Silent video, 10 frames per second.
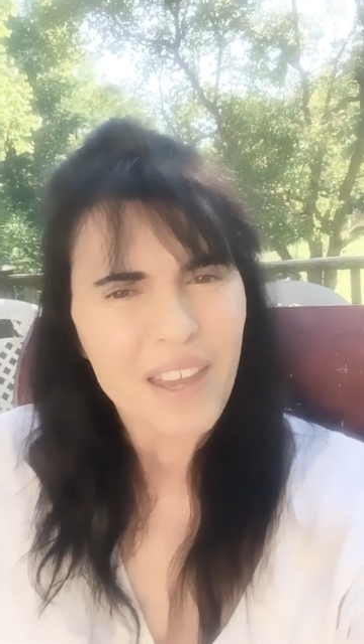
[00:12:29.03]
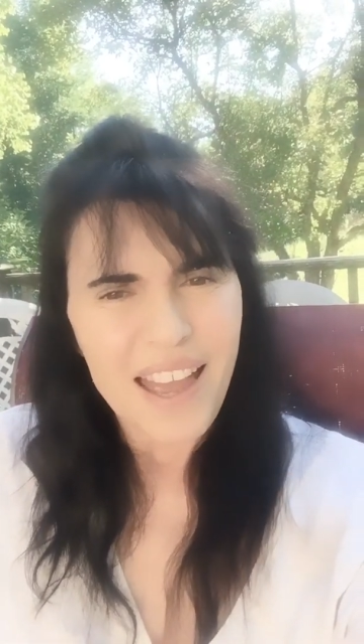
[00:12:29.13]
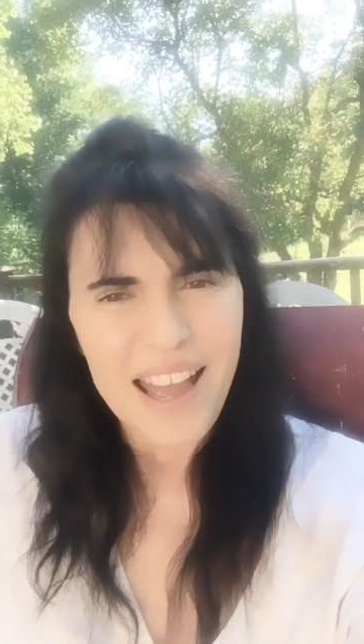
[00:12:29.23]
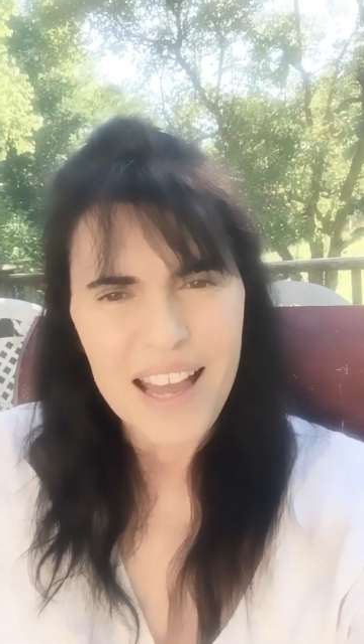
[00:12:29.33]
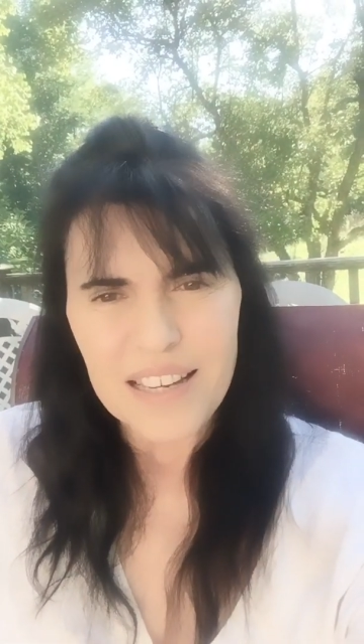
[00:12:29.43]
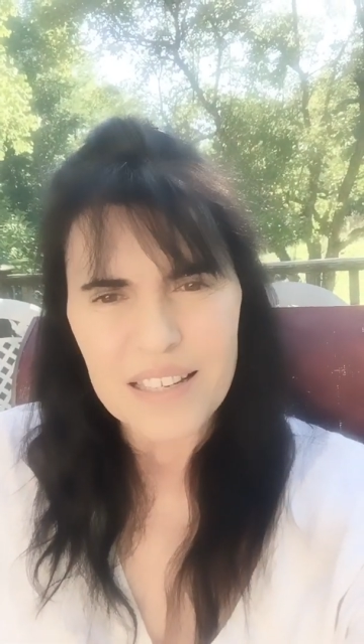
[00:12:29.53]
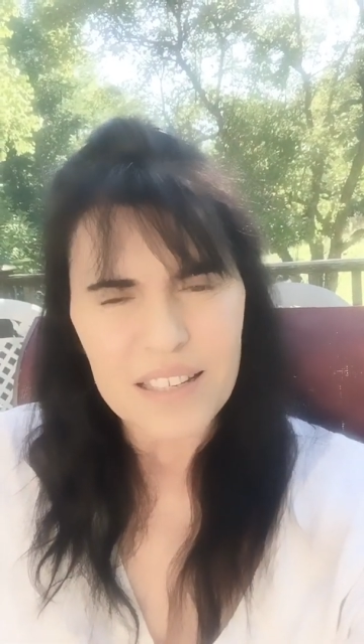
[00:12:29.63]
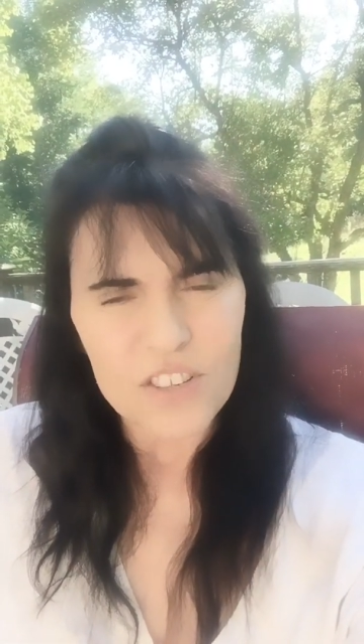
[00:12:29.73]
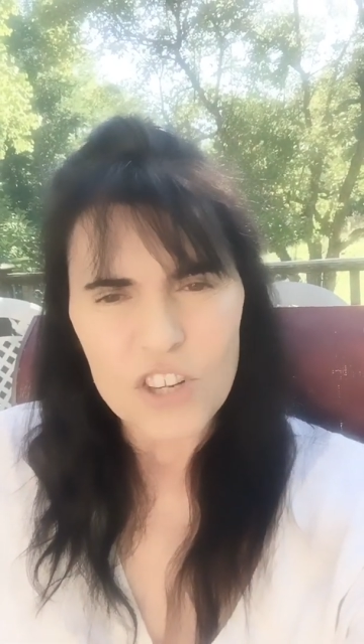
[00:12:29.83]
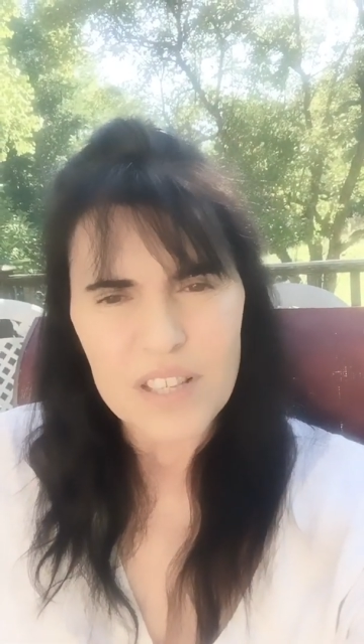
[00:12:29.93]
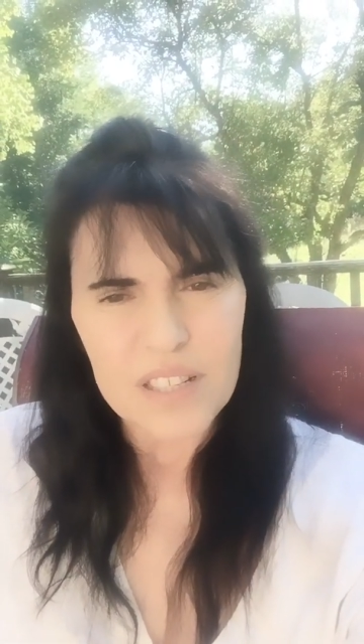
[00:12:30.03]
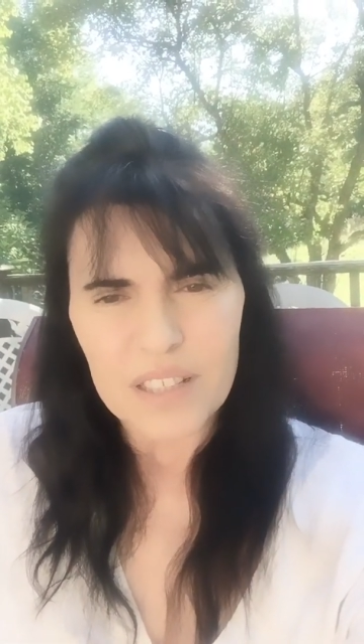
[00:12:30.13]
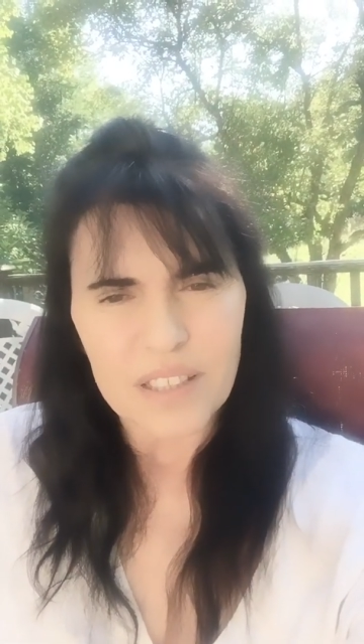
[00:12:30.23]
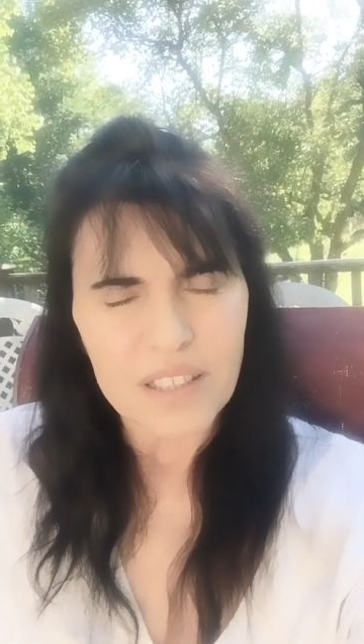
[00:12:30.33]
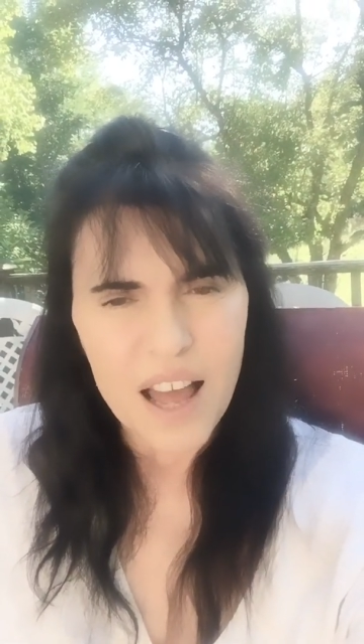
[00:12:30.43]
and just
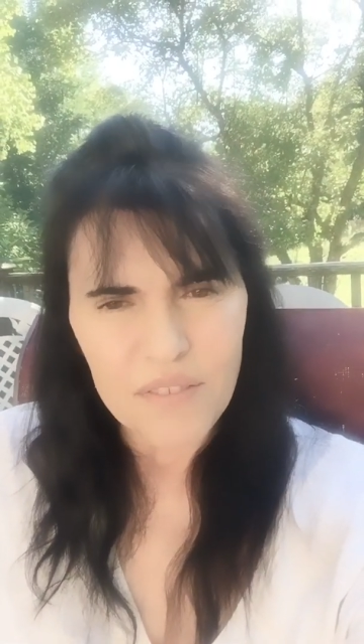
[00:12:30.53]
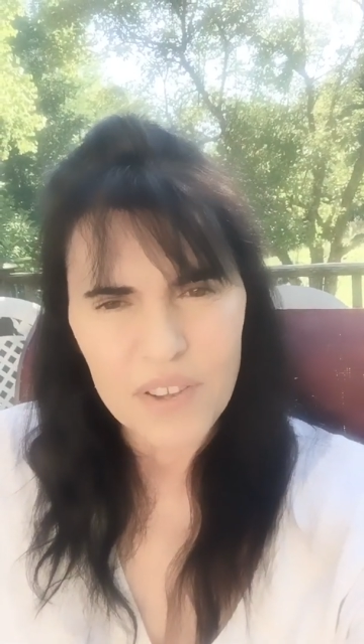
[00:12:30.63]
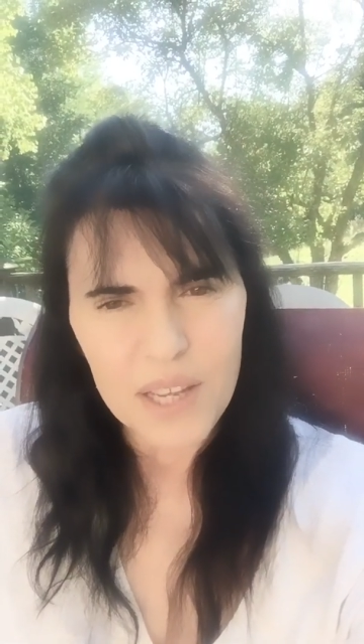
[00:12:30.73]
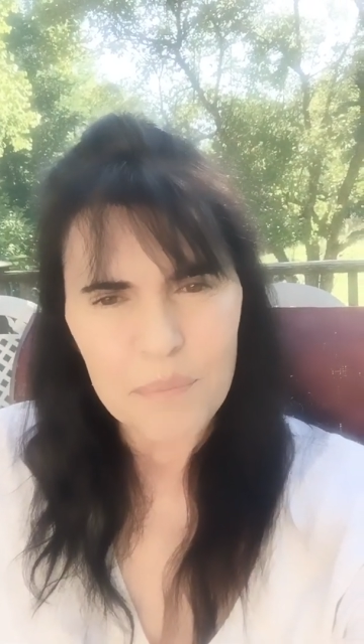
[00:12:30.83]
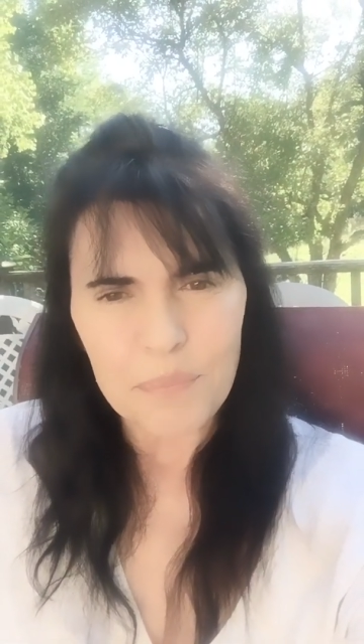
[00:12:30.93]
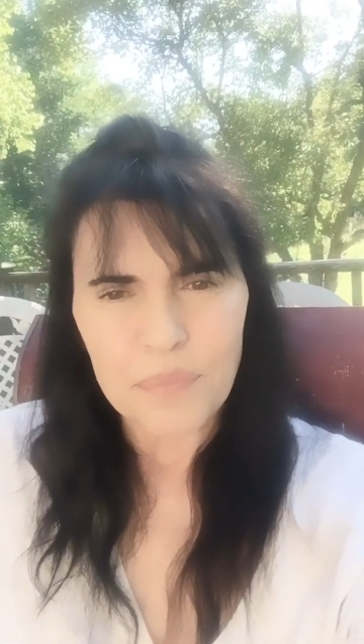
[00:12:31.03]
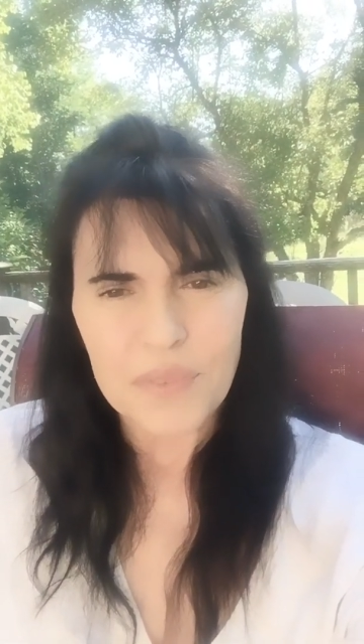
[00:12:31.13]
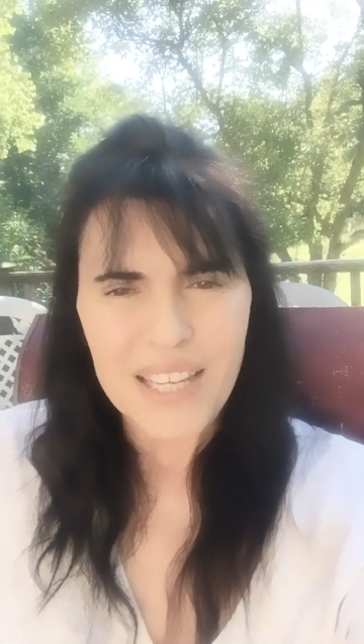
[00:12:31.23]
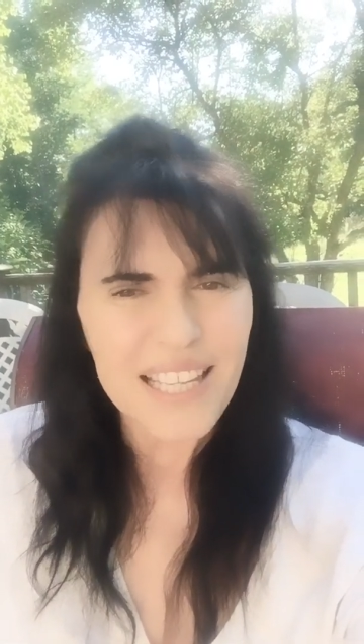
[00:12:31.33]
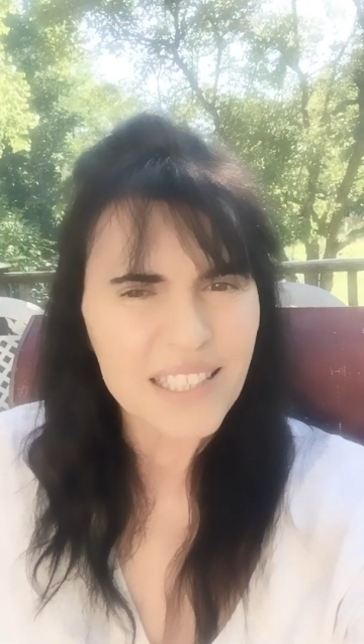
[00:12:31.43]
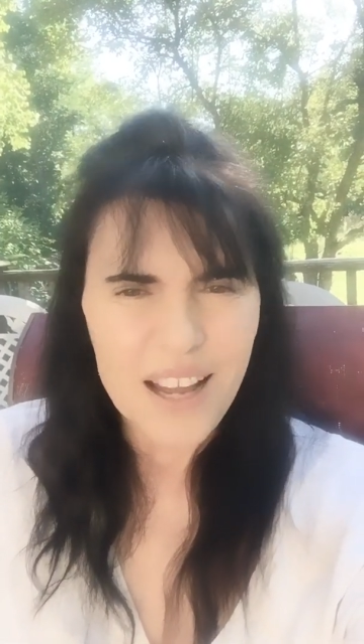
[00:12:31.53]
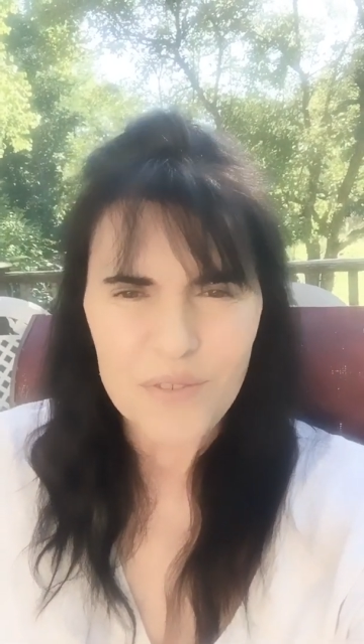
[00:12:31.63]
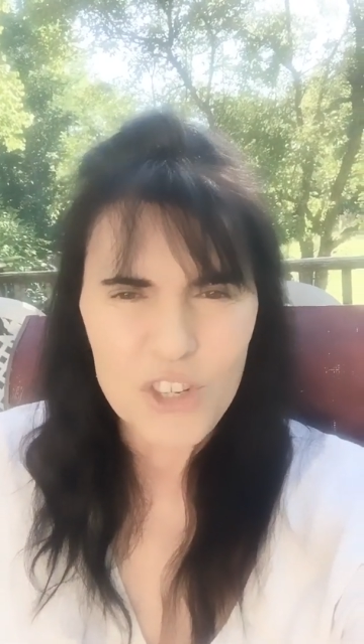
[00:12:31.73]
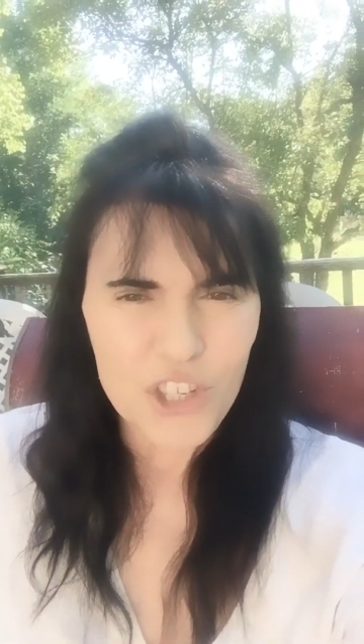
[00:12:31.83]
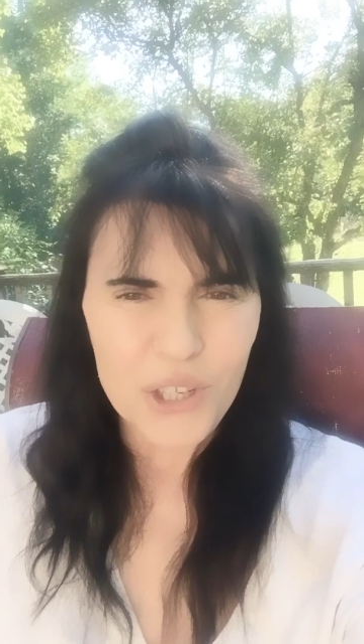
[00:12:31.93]
love him. He
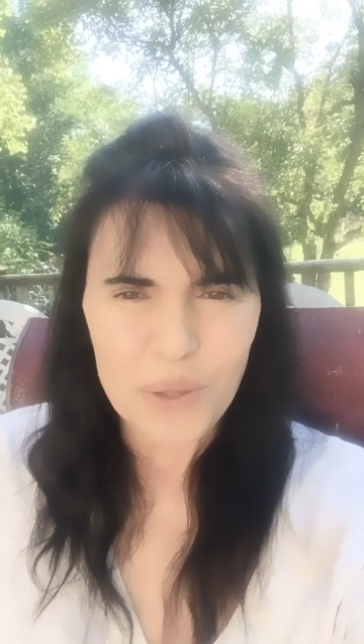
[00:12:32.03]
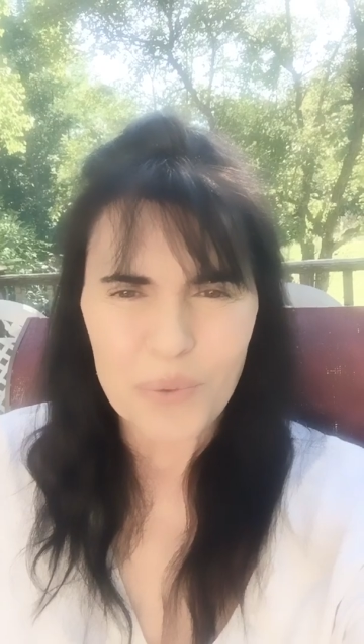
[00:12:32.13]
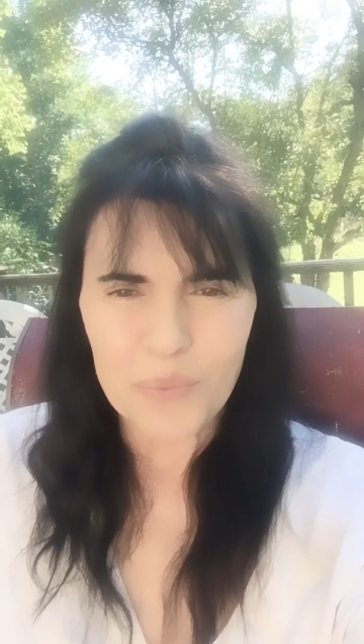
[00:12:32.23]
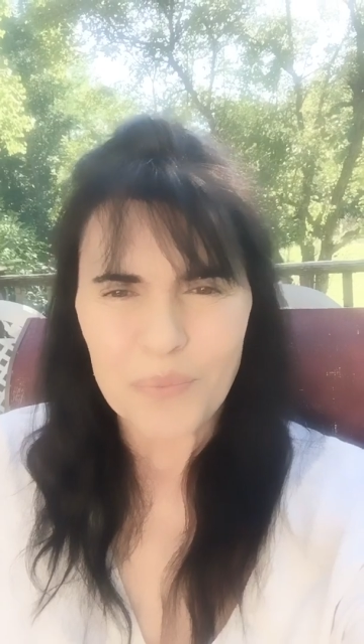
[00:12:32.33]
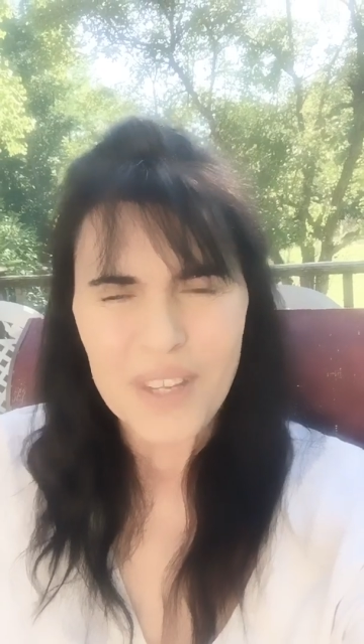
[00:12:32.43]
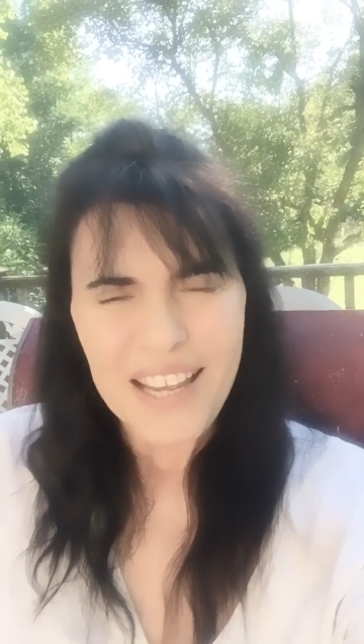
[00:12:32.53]
loves you.